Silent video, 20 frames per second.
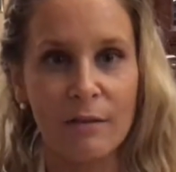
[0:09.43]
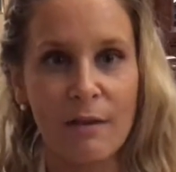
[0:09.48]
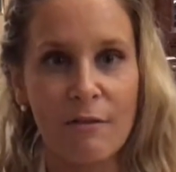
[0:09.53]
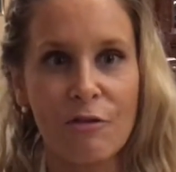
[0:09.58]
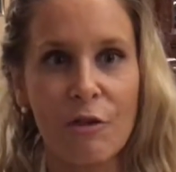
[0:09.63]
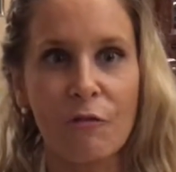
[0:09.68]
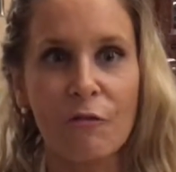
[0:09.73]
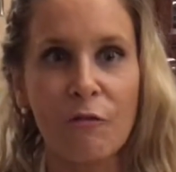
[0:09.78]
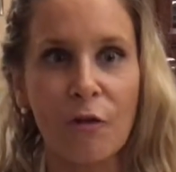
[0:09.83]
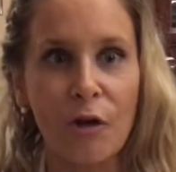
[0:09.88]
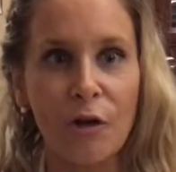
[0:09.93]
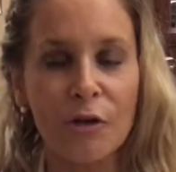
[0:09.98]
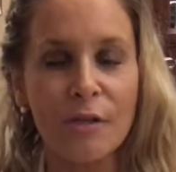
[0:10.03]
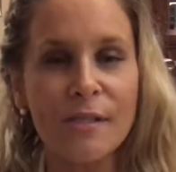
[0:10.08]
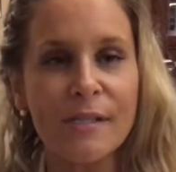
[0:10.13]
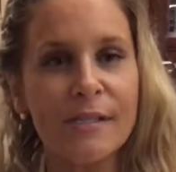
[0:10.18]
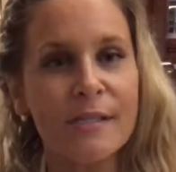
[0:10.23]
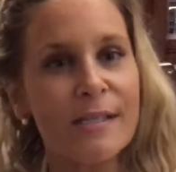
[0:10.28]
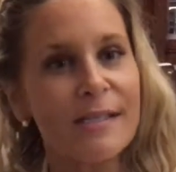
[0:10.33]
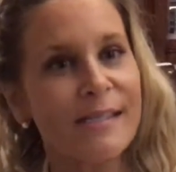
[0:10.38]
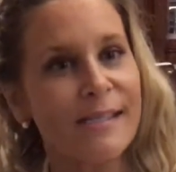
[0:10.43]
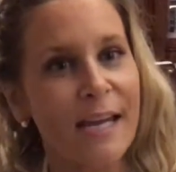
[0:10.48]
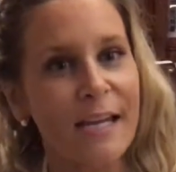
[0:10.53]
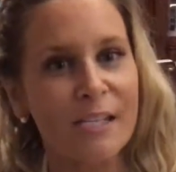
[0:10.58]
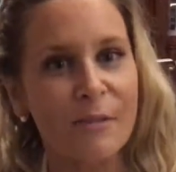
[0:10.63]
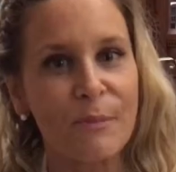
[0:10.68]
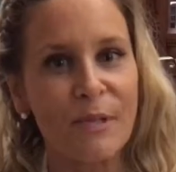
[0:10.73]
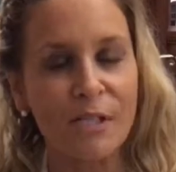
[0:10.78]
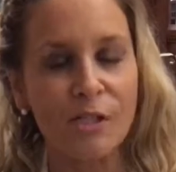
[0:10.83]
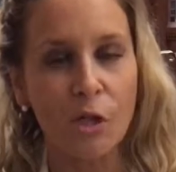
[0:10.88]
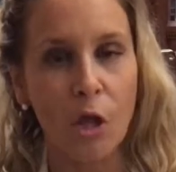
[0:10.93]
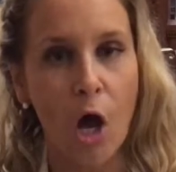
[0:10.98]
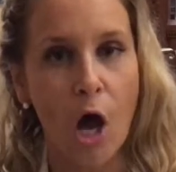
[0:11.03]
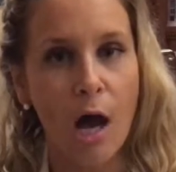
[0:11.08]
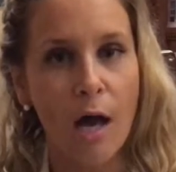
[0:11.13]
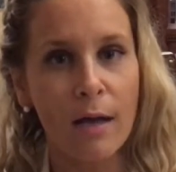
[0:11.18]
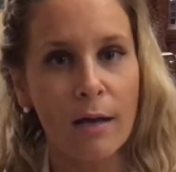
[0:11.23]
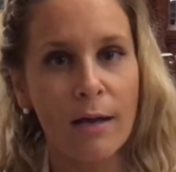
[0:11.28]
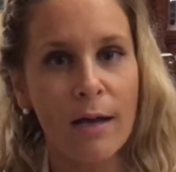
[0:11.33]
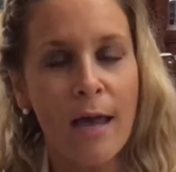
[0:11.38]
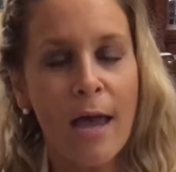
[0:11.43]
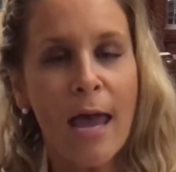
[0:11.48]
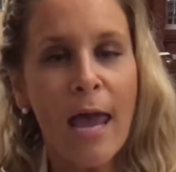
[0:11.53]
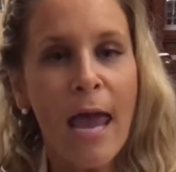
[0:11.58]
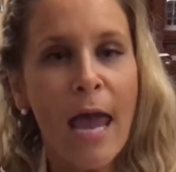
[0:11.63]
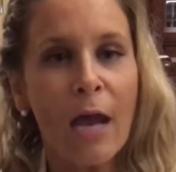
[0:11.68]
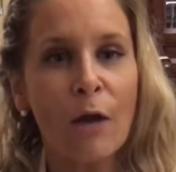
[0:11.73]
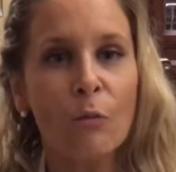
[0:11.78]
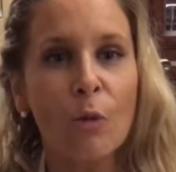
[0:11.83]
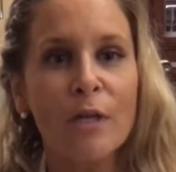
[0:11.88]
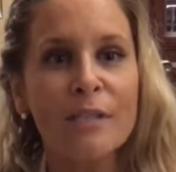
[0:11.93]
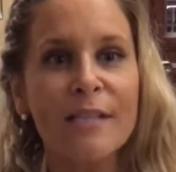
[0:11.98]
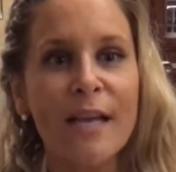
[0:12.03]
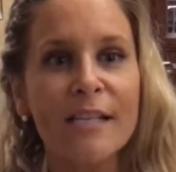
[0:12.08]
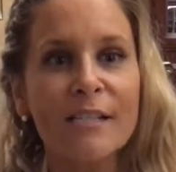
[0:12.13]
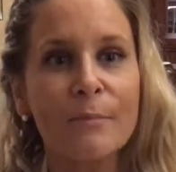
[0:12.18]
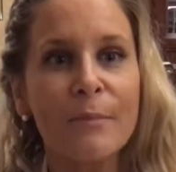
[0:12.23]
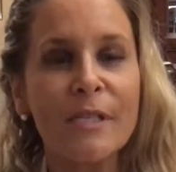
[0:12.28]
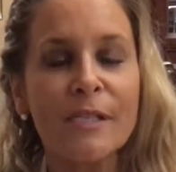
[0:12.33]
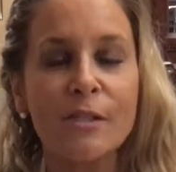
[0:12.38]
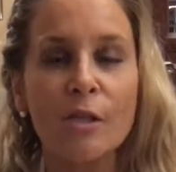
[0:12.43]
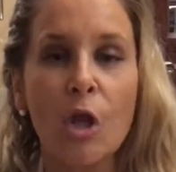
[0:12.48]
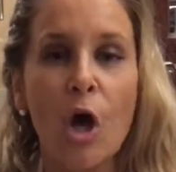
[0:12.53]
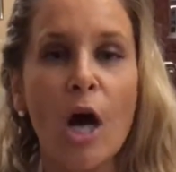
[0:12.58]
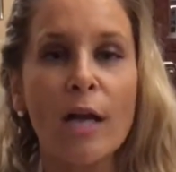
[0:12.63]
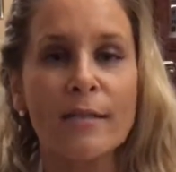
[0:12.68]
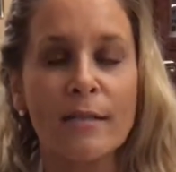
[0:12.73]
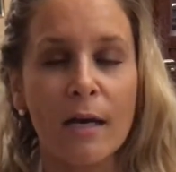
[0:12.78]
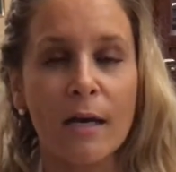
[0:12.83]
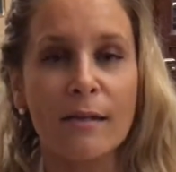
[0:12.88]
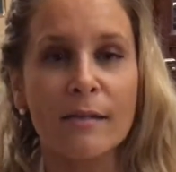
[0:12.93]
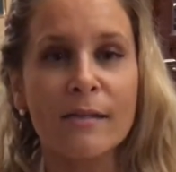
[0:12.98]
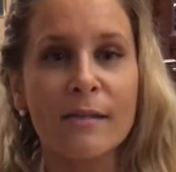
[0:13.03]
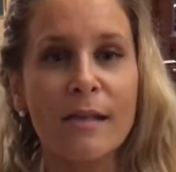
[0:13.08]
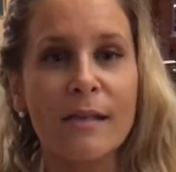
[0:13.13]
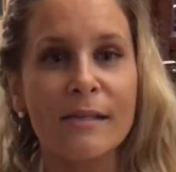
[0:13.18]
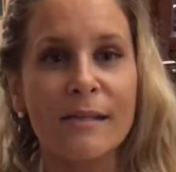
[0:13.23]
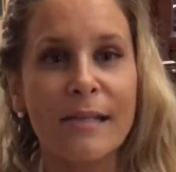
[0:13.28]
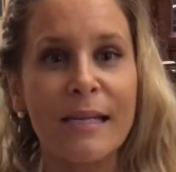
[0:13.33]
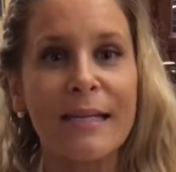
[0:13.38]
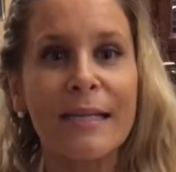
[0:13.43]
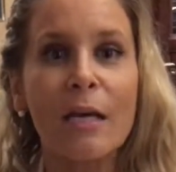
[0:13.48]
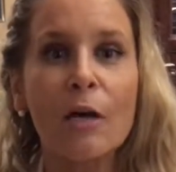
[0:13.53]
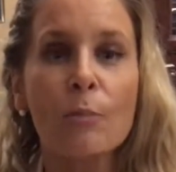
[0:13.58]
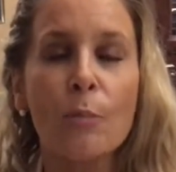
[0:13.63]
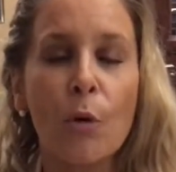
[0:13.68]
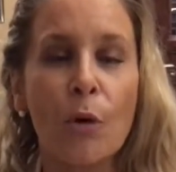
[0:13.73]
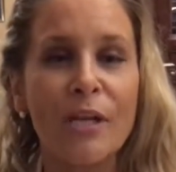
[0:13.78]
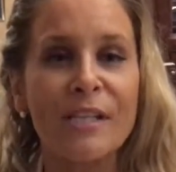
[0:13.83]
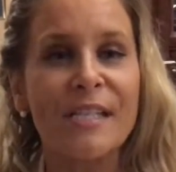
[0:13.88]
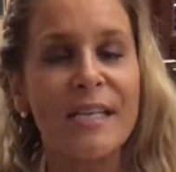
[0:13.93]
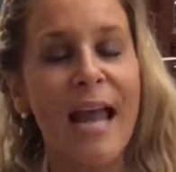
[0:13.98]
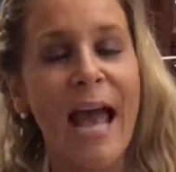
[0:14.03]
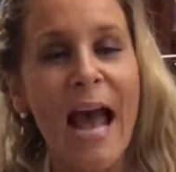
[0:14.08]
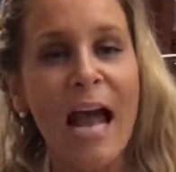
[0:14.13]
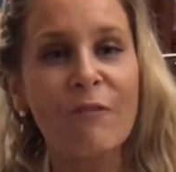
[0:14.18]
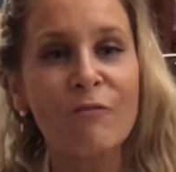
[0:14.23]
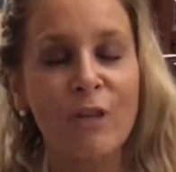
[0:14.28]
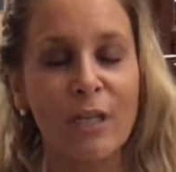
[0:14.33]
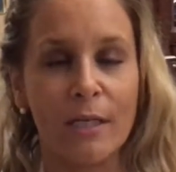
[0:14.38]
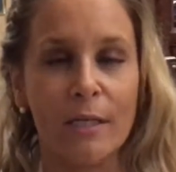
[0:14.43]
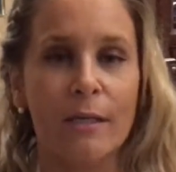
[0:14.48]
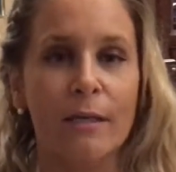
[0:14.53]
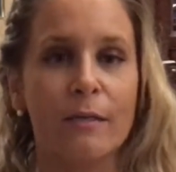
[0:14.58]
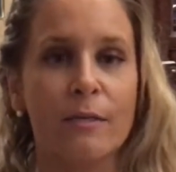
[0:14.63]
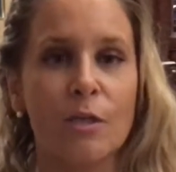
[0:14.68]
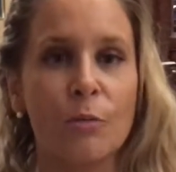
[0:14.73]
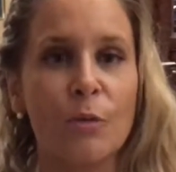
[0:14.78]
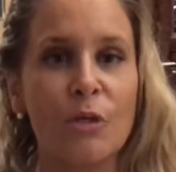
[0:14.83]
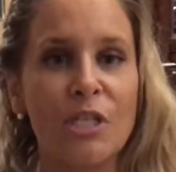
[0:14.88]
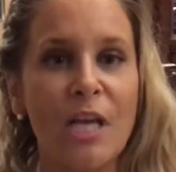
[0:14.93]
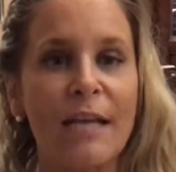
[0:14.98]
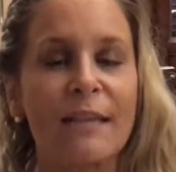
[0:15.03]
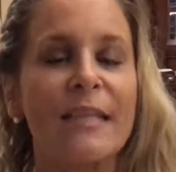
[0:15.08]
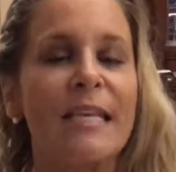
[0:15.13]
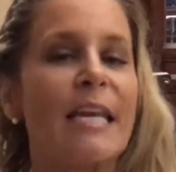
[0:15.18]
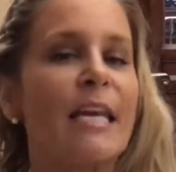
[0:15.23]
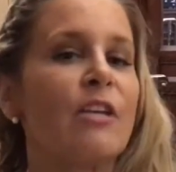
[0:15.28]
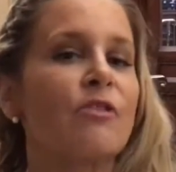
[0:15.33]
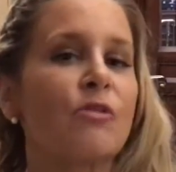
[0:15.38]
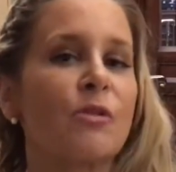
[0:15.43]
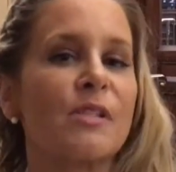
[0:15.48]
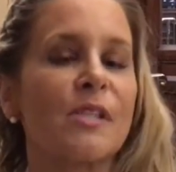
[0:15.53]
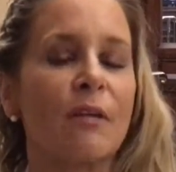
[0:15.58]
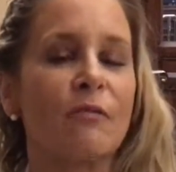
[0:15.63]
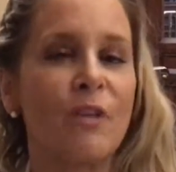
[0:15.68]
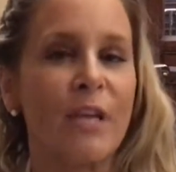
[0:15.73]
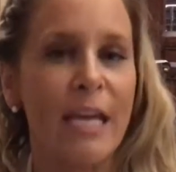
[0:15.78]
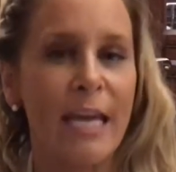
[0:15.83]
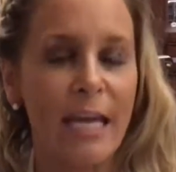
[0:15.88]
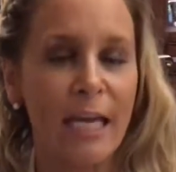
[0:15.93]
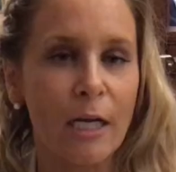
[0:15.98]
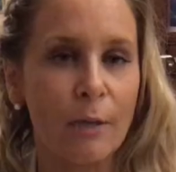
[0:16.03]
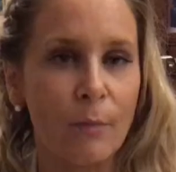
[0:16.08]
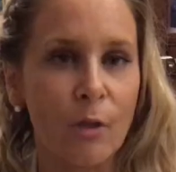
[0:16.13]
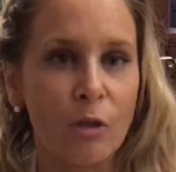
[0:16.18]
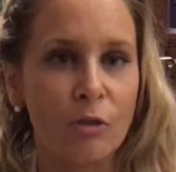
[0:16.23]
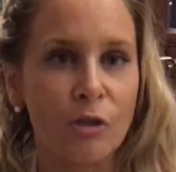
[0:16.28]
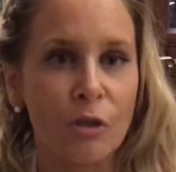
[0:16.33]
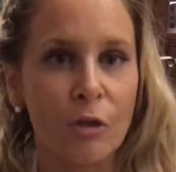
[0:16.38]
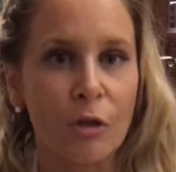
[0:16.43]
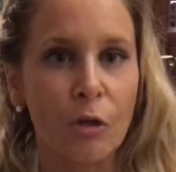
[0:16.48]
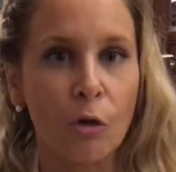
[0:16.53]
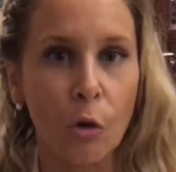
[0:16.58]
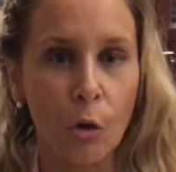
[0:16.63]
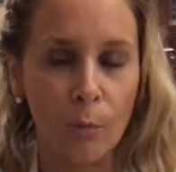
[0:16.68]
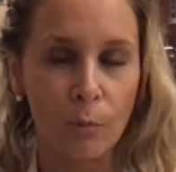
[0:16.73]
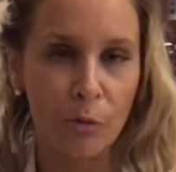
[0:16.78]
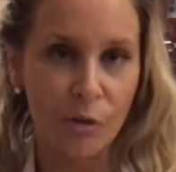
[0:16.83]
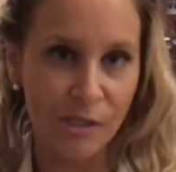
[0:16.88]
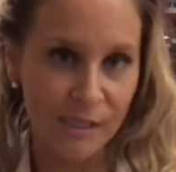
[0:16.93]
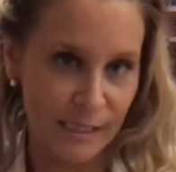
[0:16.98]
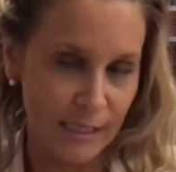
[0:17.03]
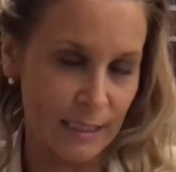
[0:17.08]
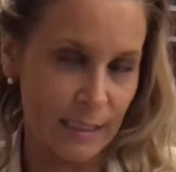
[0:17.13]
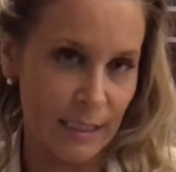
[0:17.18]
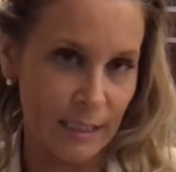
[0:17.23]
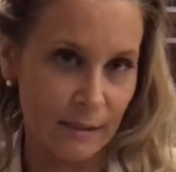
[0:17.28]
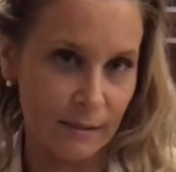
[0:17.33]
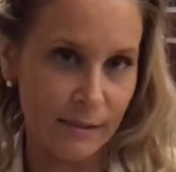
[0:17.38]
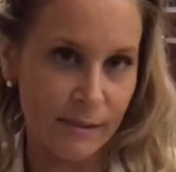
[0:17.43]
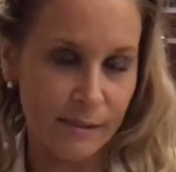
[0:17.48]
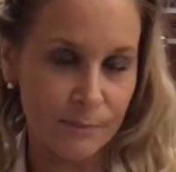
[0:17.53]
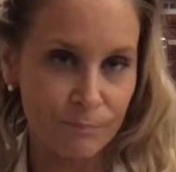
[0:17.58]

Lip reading: The first is Desmond's Law, and what Desmond's Law does is it appoints an advocate to protect the interests of the animal during court proceedings.